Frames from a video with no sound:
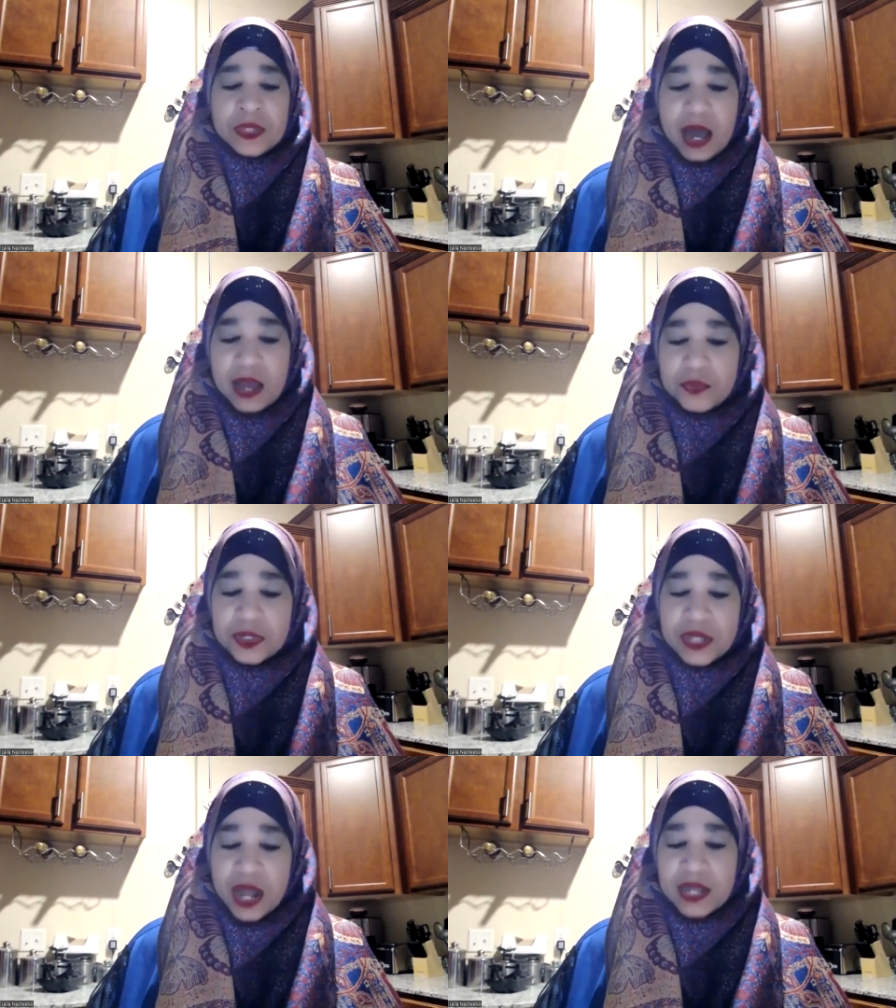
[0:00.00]
I
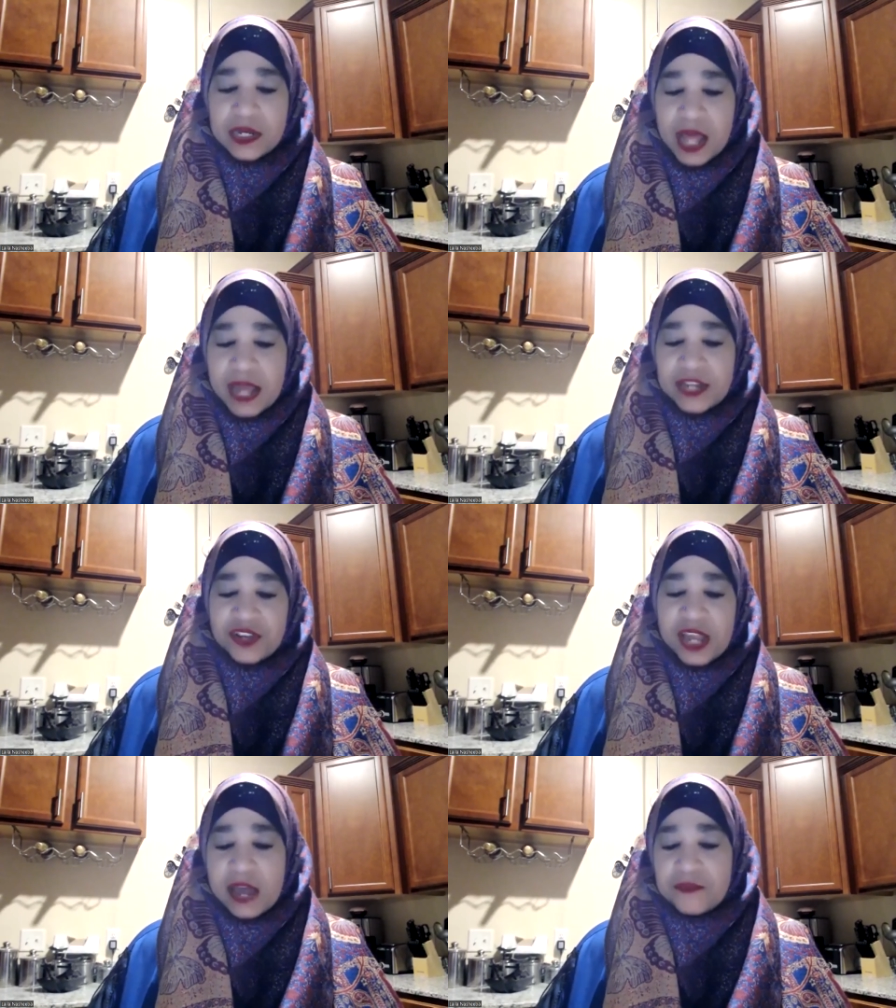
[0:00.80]
would not like
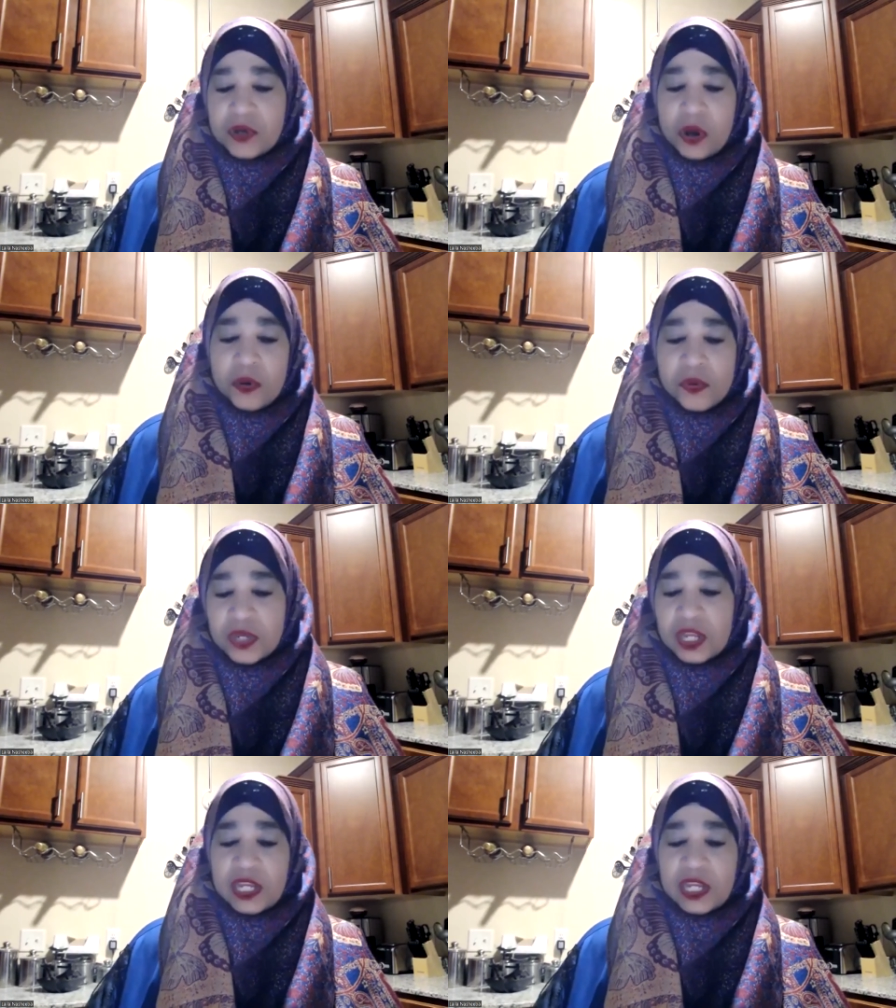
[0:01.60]
to have
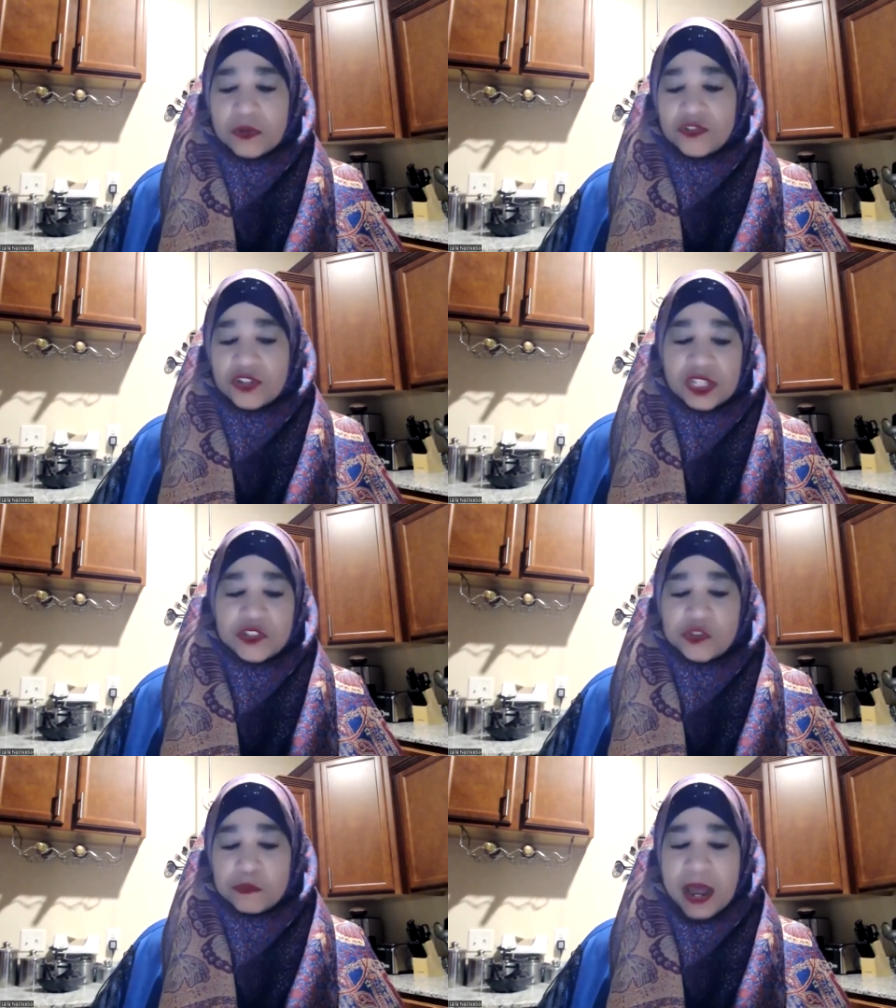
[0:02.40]
gold equal to
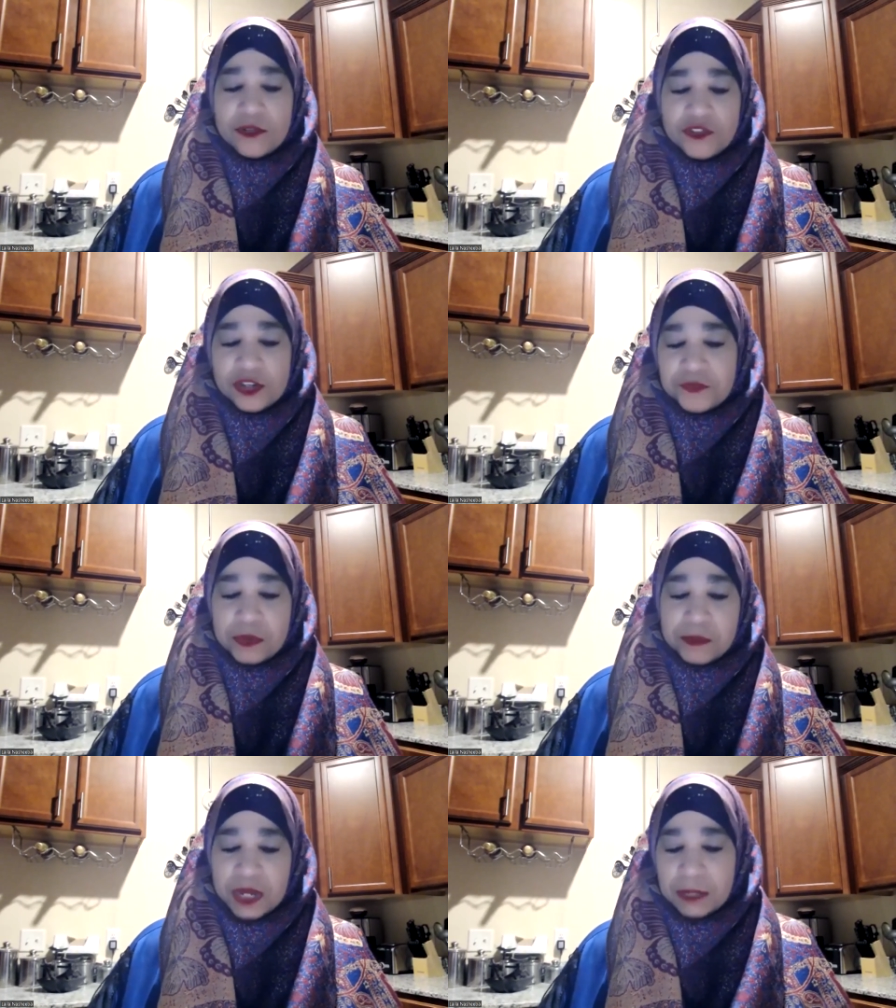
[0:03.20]
this mountain
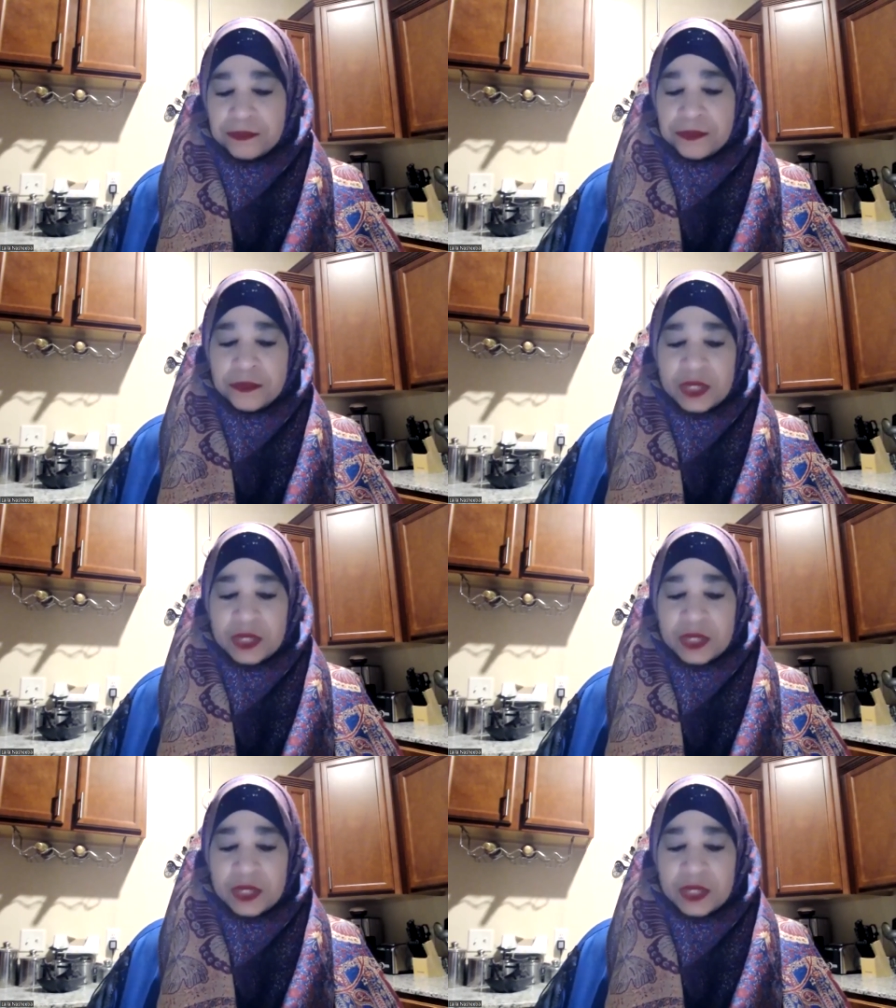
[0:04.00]
for me,